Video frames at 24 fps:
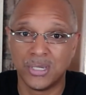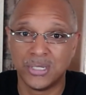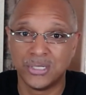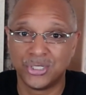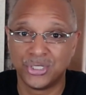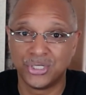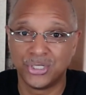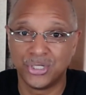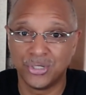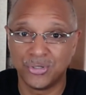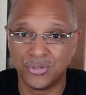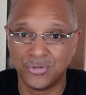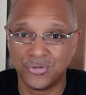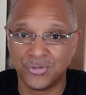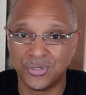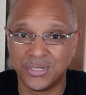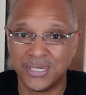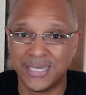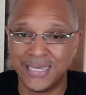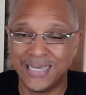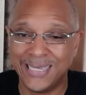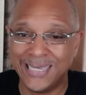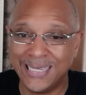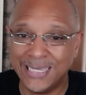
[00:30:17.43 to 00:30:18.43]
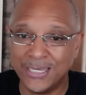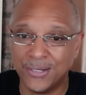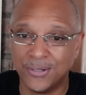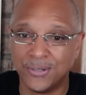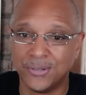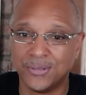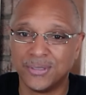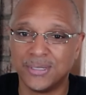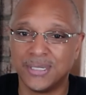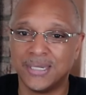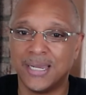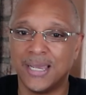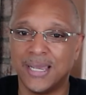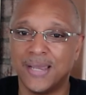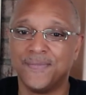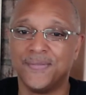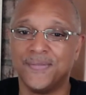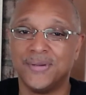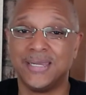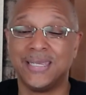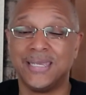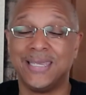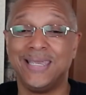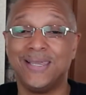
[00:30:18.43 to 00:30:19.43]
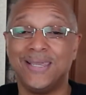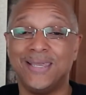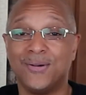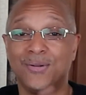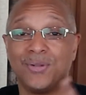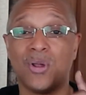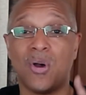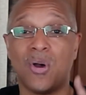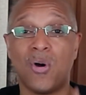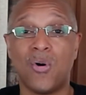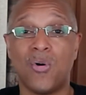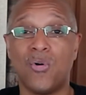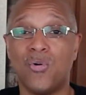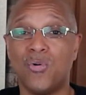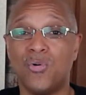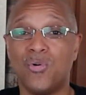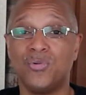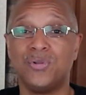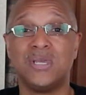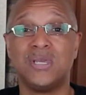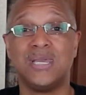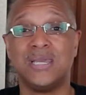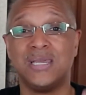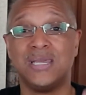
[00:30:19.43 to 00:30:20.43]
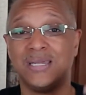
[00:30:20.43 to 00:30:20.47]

children healed in heaven, healed, whole,